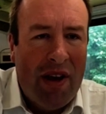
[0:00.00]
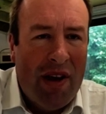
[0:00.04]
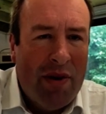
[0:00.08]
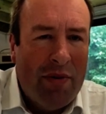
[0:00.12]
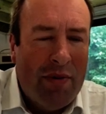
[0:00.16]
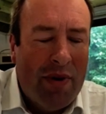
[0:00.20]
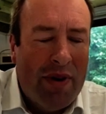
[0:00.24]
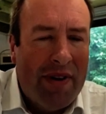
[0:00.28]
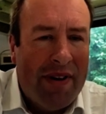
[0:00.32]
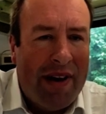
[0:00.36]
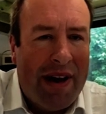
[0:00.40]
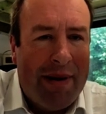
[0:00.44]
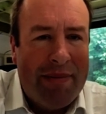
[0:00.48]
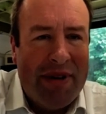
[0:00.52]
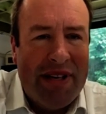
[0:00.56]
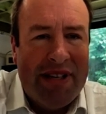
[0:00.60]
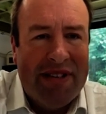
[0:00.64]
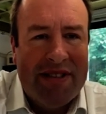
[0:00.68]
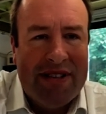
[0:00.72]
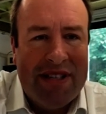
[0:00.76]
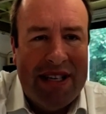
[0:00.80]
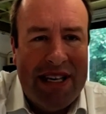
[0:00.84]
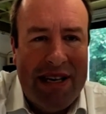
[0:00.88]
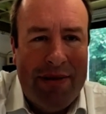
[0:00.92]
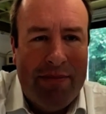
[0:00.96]
whether that be
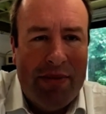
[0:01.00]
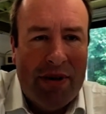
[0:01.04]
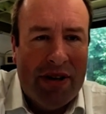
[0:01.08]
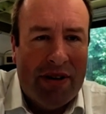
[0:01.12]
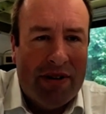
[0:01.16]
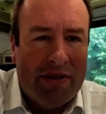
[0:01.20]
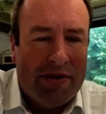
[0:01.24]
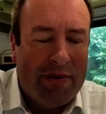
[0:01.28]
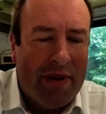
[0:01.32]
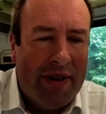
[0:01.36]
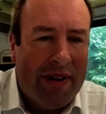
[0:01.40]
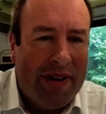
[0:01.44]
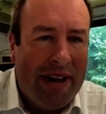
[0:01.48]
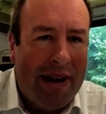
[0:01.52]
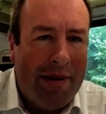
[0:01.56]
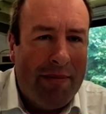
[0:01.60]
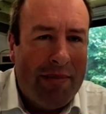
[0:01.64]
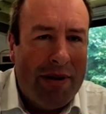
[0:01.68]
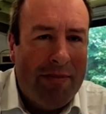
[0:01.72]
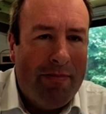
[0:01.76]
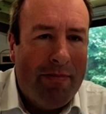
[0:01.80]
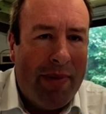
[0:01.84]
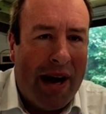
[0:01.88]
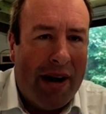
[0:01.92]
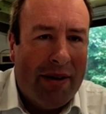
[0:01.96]
CBILS, whether that
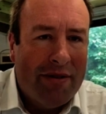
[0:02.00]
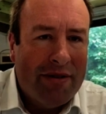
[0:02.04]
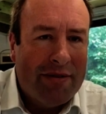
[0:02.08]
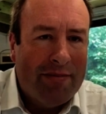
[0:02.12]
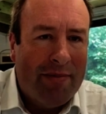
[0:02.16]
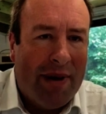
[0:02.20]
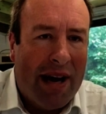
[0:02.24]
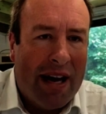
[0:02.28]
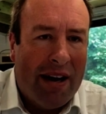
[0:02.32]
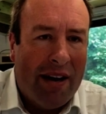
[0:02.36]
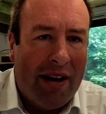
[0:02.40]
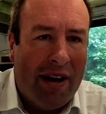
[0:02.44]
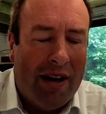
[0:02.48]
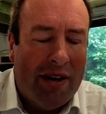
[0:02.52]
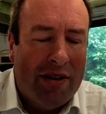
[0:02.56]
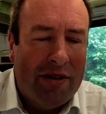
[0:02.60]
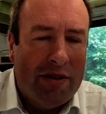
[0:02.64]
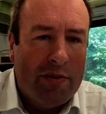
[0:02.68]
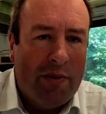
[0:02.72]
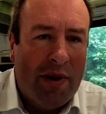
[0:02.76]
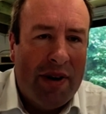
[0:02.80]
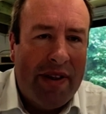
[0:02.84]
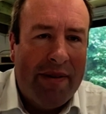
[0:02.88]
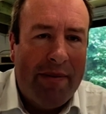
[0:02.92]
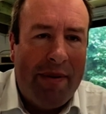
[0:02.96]
be bounce back
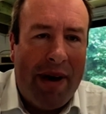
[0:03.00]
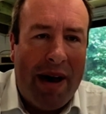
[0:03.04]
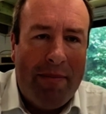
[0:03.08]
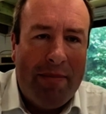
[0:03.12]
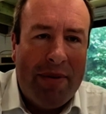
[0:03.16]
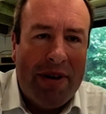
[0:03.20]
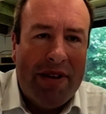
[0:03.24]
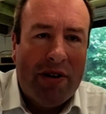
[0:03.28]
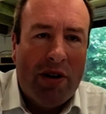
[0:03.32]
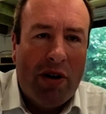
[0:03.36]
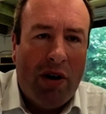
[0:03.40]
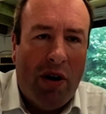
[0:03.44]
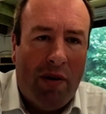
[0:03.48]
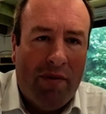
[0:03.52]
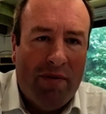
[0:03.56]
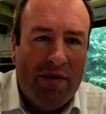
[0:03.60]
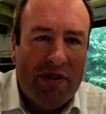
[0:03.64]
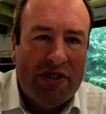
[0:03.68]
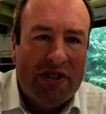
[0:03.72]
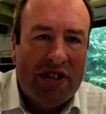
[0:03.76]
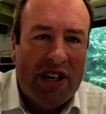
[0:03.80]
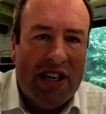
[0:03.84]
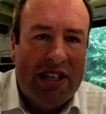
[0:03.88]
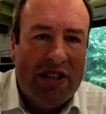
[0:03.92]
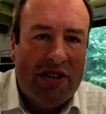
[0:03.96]
loans, whether that be the
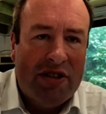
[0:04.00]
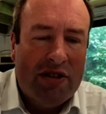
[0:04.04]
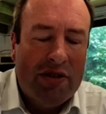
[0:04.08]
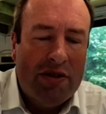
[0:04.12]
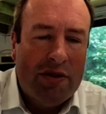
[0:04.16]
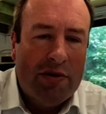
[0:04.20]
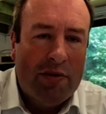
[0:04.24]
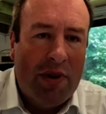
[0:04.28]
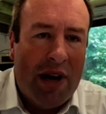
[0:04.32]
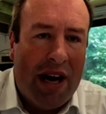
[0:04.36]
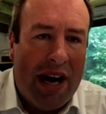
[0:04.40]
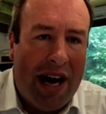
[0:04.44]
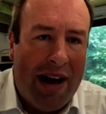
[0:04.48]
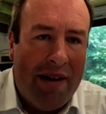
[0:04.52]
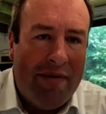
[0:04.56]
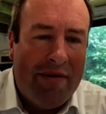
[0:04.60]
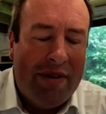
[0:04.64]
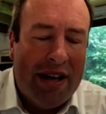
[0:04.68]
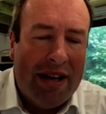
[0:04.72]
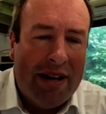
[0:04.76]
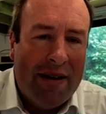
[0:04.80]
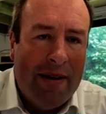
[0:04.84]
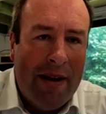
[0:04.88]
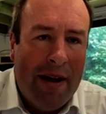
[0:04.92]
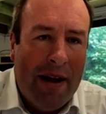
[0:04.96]
conversations we're
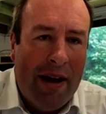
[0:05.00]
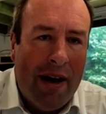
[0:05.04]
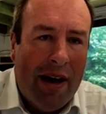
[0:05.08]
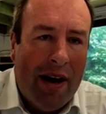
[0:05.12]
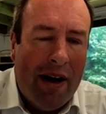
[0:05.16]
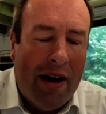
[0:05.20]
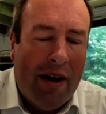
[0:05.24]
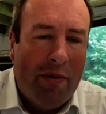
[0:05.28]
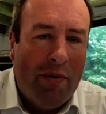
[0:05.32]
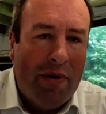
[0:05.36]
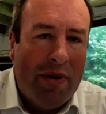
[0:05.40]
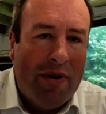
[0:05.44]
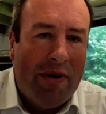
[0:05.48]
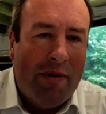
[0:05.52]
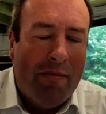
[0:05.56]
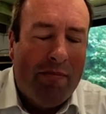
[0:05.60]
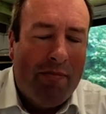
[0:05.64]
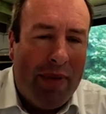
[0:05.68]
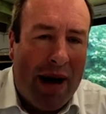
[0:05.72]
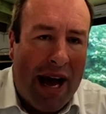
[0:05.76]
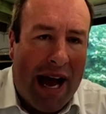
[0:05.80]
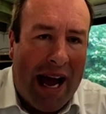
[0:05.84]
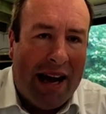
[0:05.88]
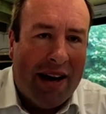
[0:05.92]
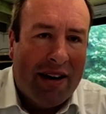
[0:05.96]
having uh, with the
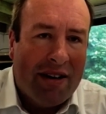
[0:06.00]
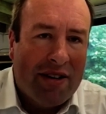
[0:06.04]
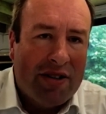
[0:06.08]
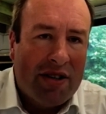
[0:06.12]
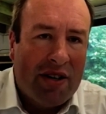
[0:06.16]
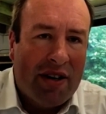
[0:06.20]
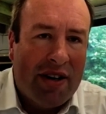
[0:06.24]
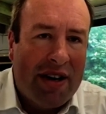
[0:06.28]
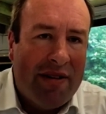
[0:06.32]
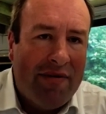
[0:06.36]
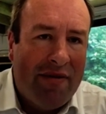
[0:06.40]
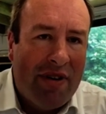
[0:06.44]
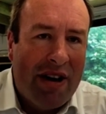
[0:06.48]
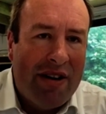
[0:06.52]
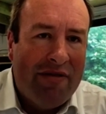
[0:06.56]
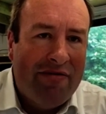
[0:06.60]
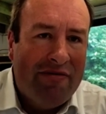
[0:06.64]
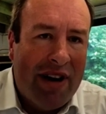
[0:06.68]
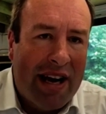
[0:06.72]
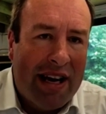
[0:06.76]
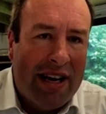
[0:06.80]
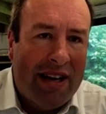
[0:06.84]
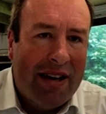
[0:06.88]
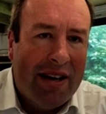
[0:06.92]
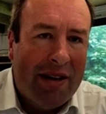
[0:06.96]
banks on a very
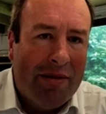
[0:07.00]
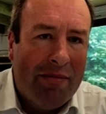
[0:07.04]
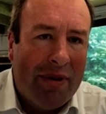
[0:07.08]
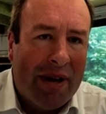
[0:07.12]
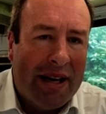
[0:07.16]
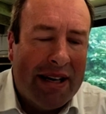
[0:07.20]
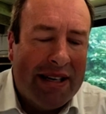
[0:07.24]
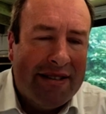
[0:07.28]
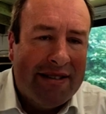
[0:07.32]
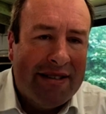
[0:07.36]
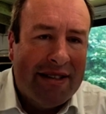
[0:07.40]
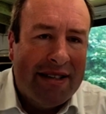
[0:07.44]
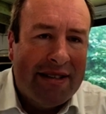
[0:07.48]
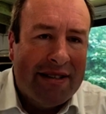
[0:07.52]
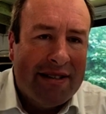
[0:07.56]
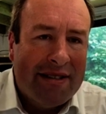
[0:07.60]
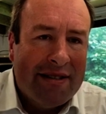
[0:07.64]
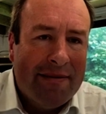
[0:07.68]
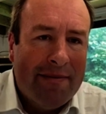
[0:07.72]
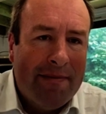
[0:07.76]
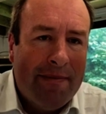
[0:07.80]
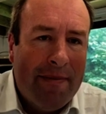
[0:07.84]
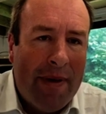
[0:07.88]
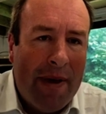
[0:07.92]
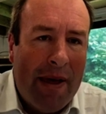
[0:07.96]
regular basis.
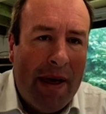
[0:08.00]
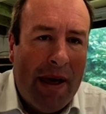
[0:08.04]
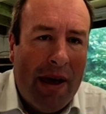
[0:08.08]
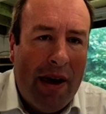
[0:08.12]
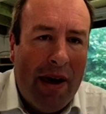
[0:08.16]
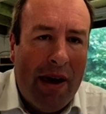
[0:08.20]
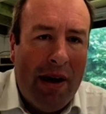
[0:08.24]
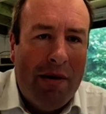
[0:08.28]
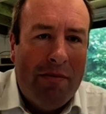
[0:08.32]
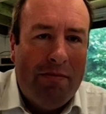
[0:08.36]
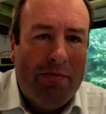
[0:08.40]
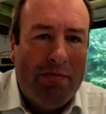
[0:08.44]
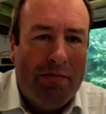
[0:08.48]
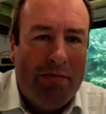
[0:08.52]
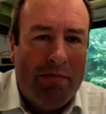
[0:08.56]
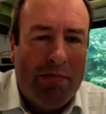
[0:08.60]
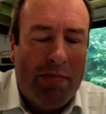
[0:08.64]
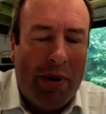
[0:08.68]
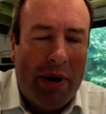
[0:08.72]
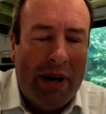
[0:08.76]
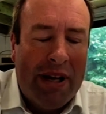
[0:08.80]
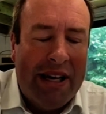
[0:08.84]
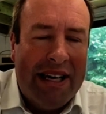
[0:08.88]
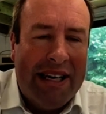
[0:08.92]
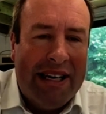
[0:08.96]

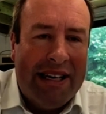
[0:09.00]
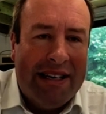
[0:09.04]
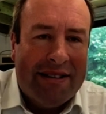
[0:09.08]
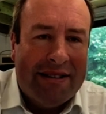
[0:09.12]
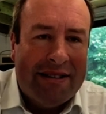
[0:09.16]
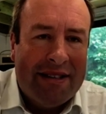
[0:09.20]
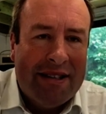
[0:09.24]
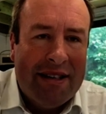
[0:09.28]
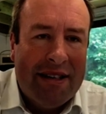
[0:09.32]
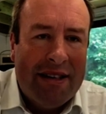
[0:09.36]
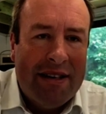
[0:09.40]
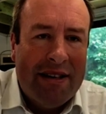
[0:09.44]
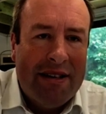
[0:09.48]
Please